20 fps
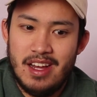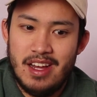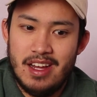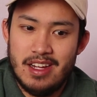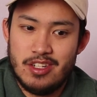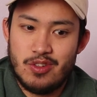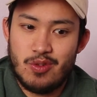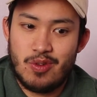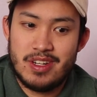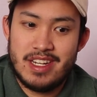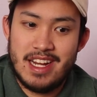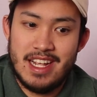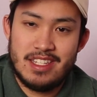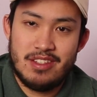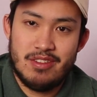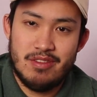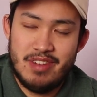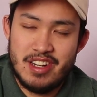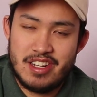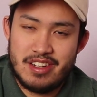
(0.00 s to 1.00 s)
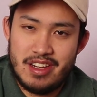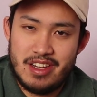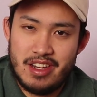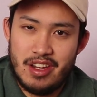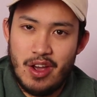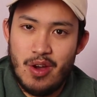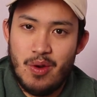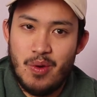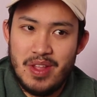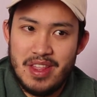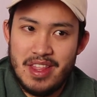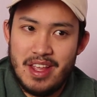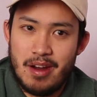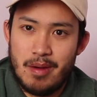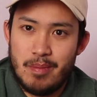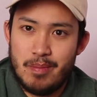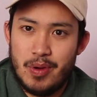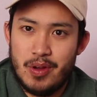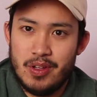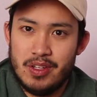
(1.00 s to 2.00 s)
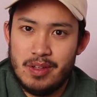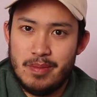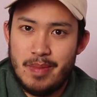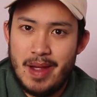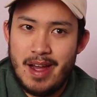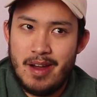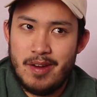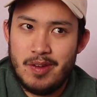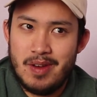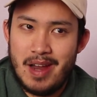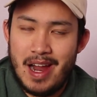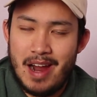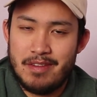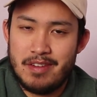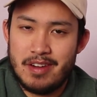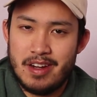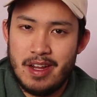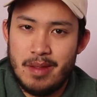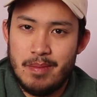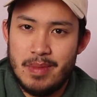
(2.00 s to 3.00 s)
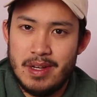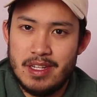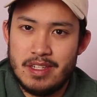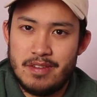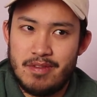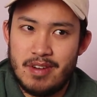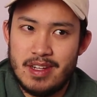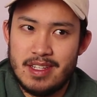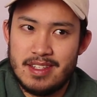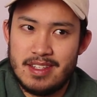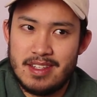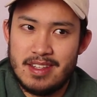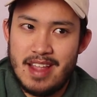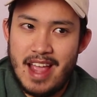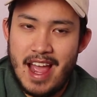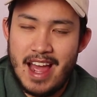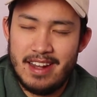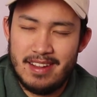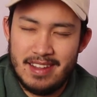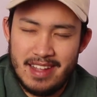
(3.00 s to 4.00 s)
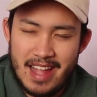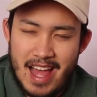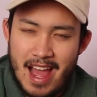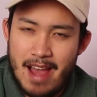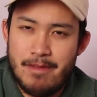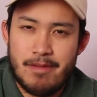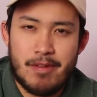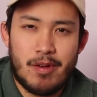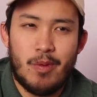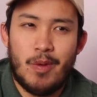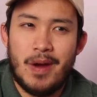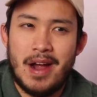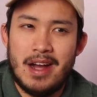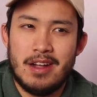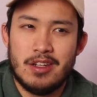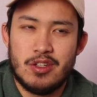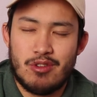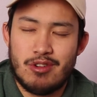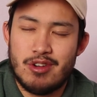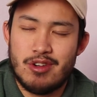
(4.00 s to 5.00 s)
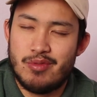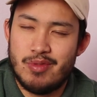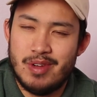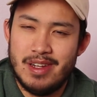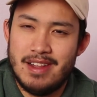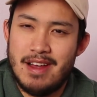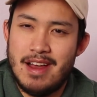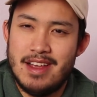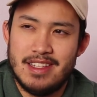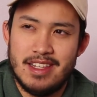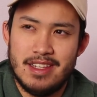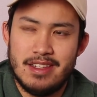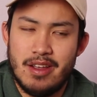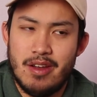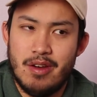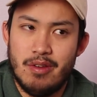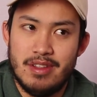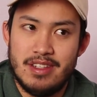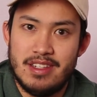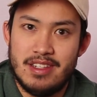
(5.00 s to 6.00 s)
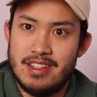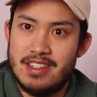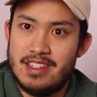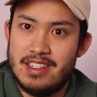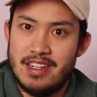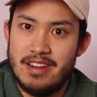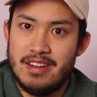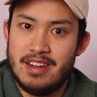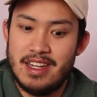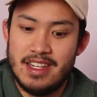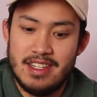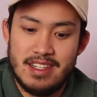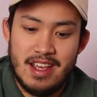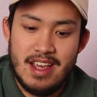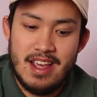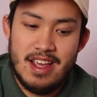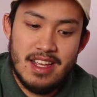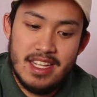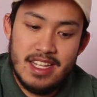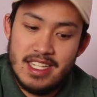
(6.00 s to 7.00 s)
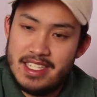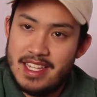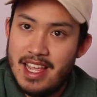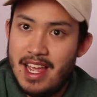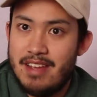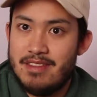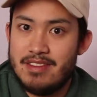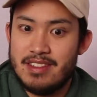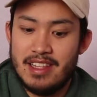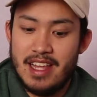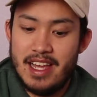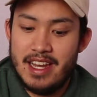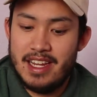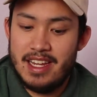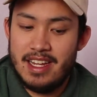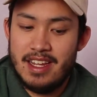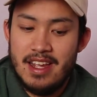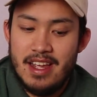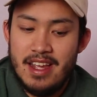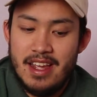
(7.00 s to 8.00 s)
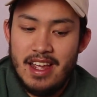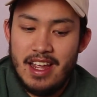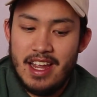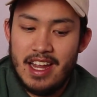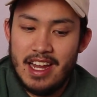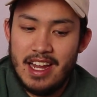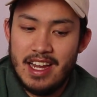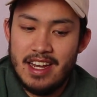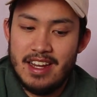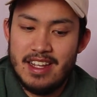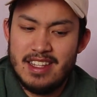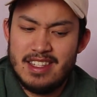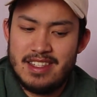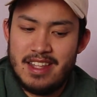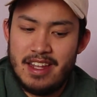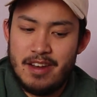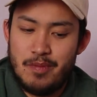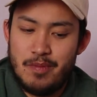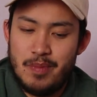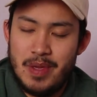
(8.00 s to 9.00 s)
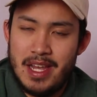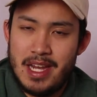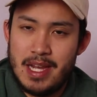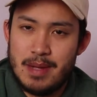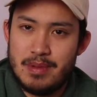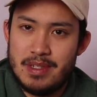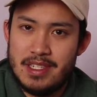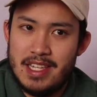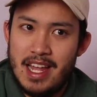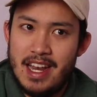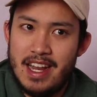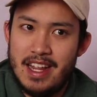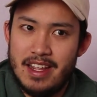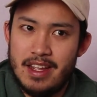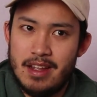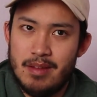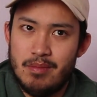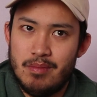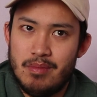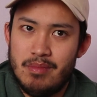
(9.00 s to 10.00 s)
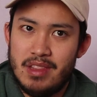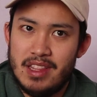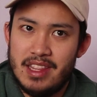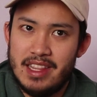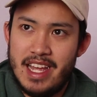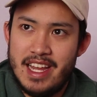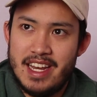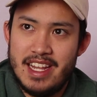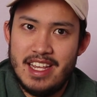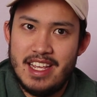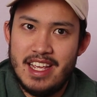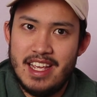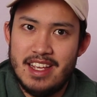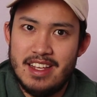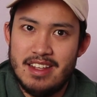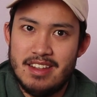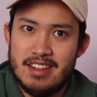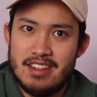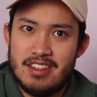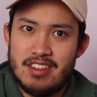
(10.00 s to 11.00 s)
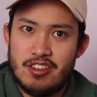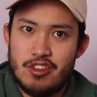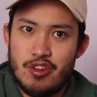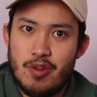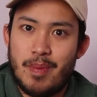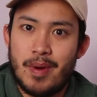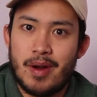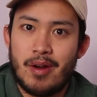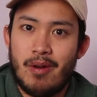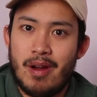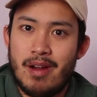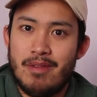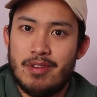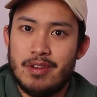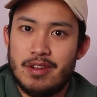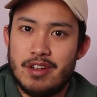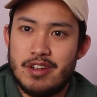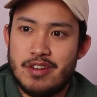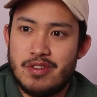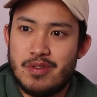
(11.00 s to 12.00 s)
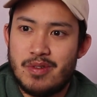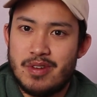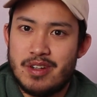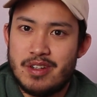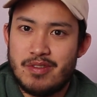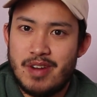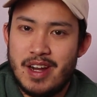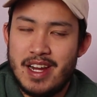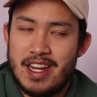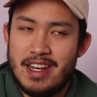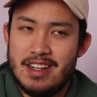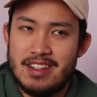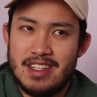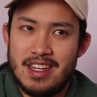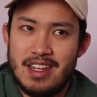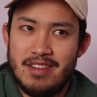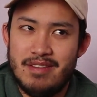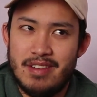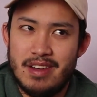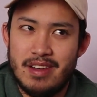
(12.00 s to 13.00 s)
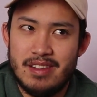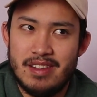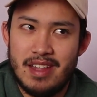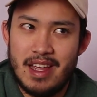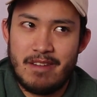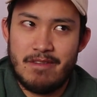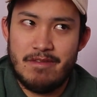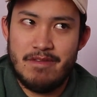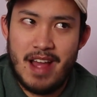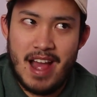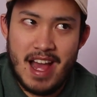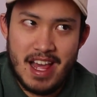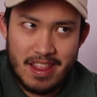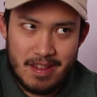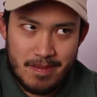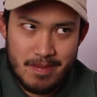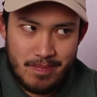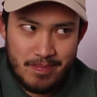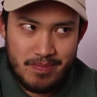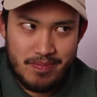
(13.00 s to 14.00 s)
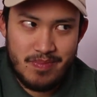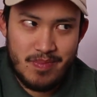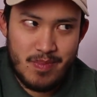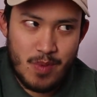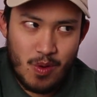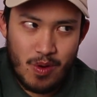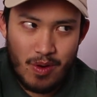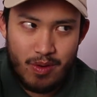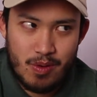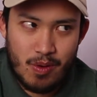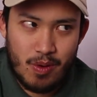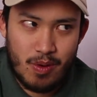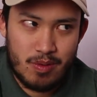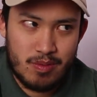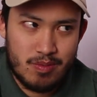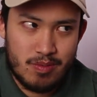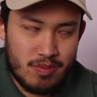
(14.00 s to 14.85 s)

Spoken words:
George has to eventually go in there and pull him out. After him and his friends had a laugh for a while, George realizes, oh, this is serious, saves Lenny, and instead of being upset at him, Lenny is super grateful to George, right? He doesn't even like fathom or